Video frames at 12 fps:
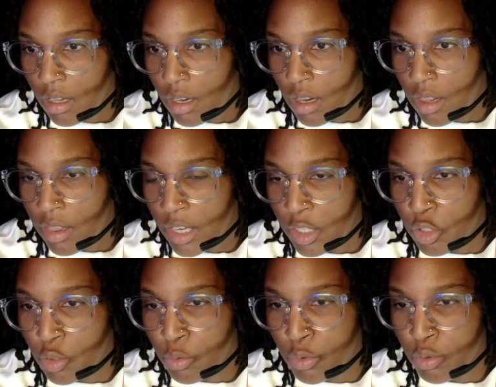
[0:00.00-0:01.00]
this
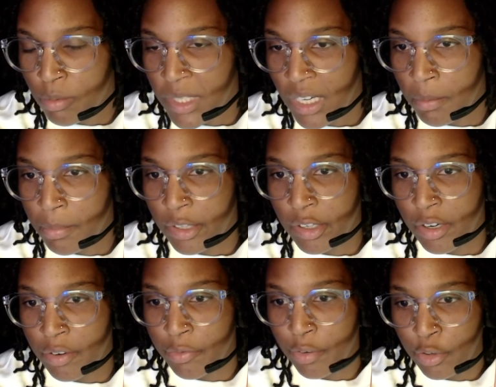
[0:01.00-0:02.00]
YouTube to MP3
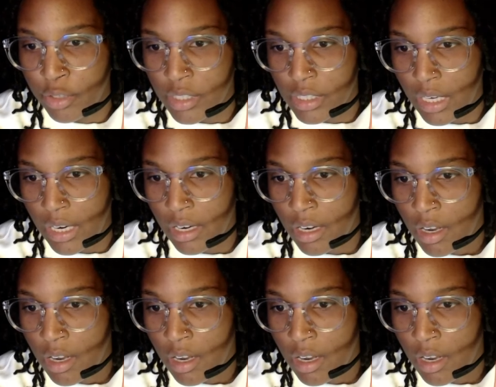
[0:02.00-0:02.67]
converter site